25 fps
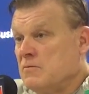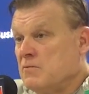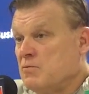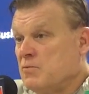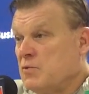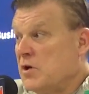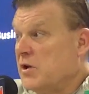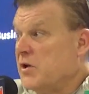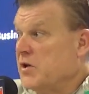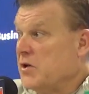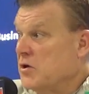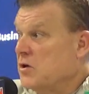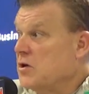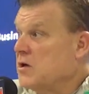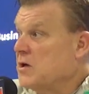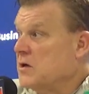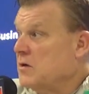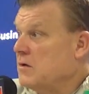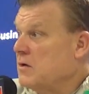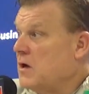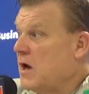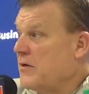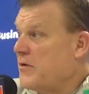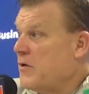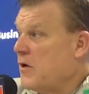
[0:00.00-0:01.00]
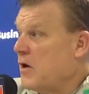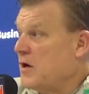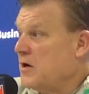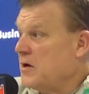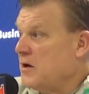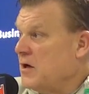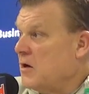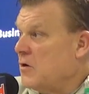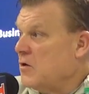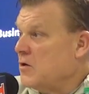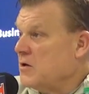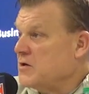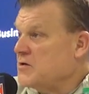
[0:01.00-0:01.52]
really good. I thought,
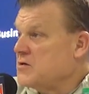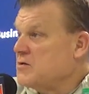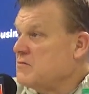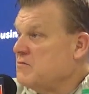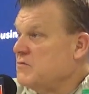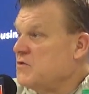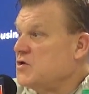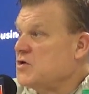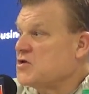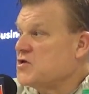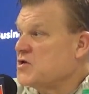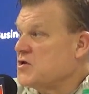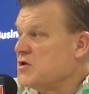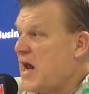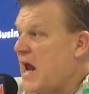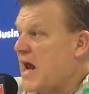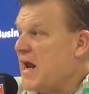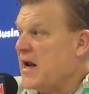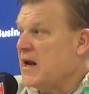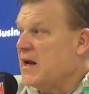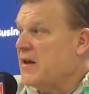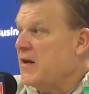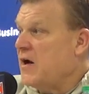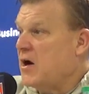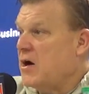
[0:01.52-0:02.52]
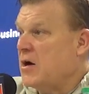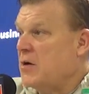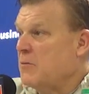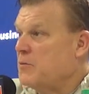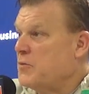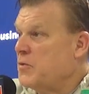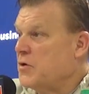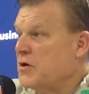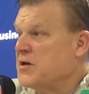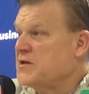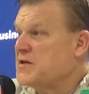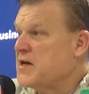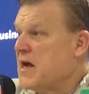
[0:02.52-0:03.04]
you know, he's just standing there and
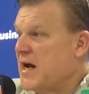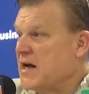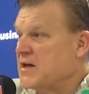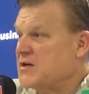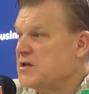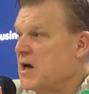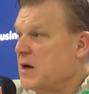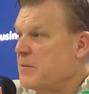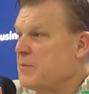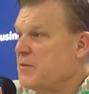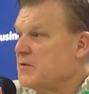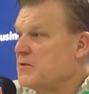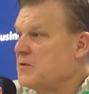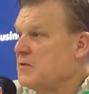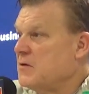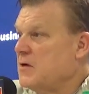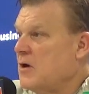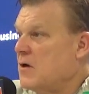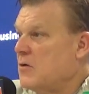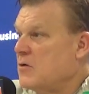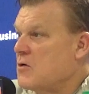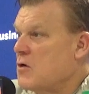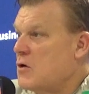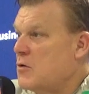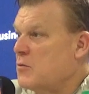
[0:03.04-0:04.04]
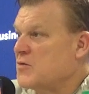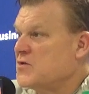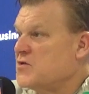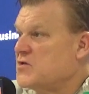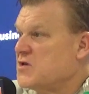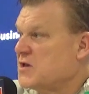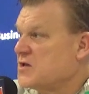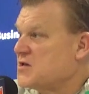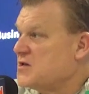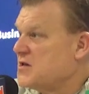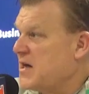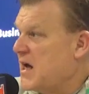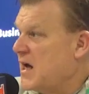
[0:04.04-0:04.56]
put his hands up. You know, Coleman's
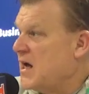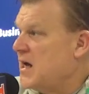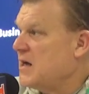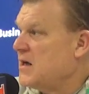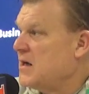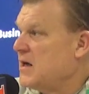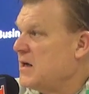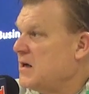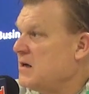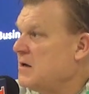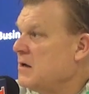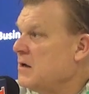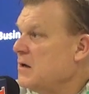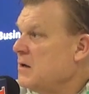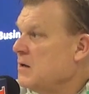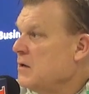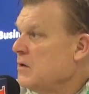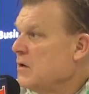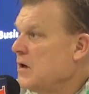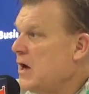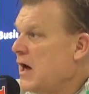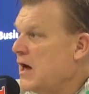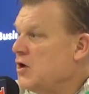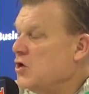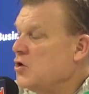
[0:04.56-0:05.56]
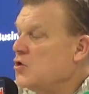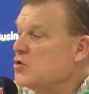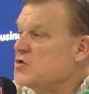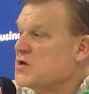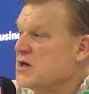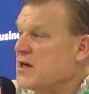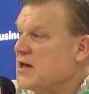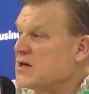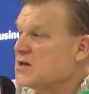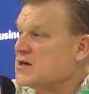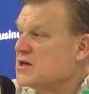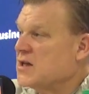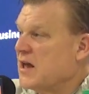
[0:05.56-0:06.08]
6'10", and and using
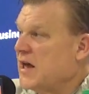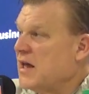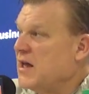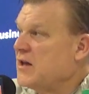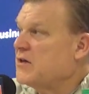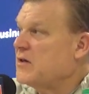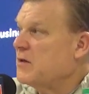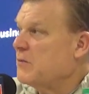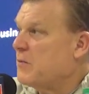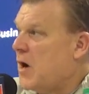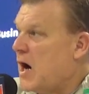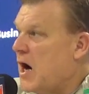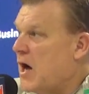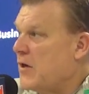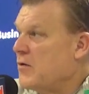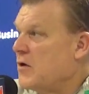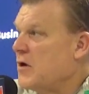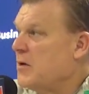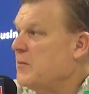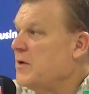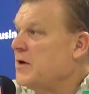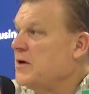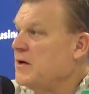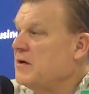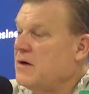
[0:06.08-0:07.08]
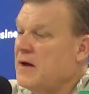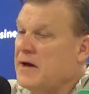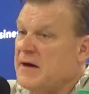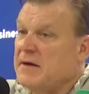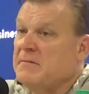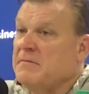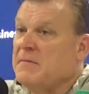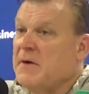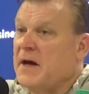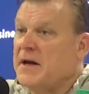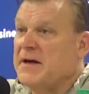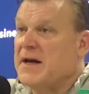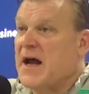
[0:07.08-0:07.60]
his length to bother him
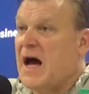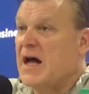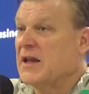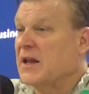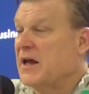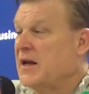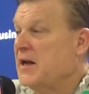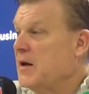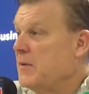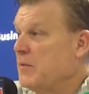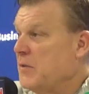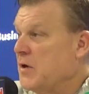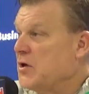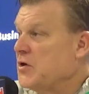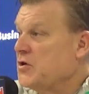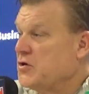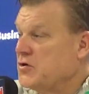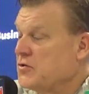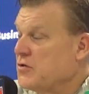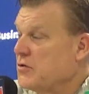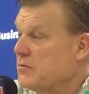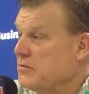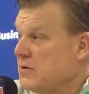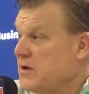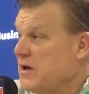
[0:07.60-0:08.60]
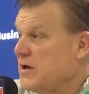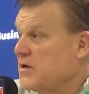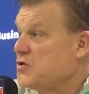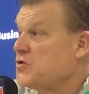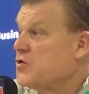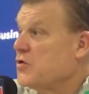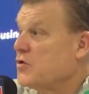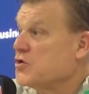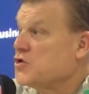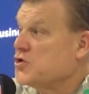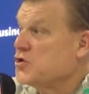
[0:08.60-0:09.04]
and not letting him get to the